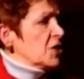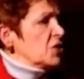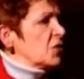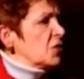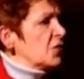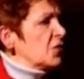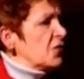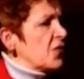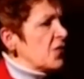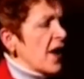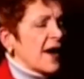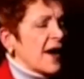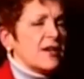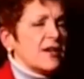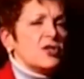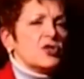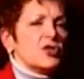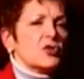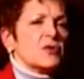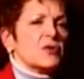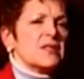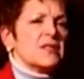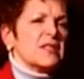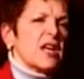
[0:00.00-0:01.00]
to find
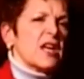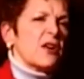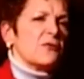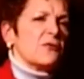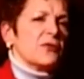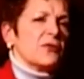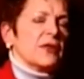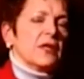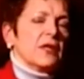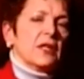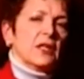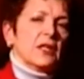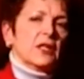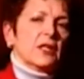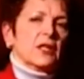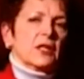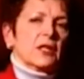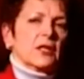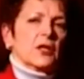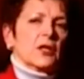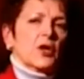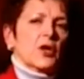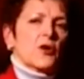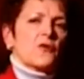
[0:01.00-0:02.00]
yourself
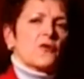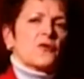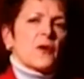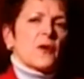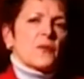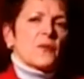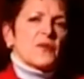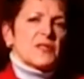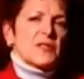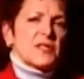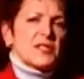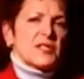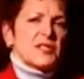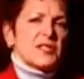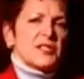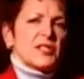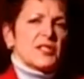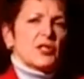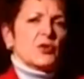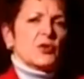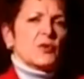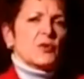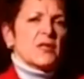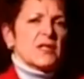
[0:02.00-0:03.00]
healing from the
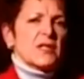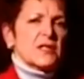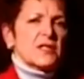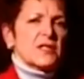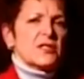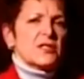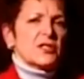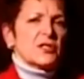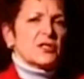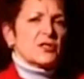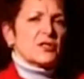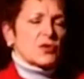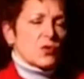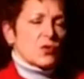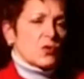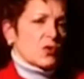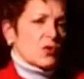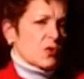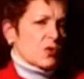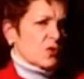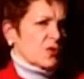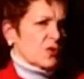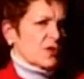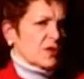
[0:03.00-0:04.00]
serious
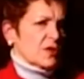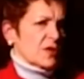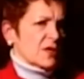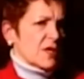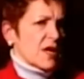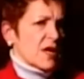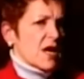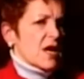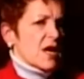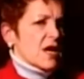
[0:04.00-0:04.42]
disorders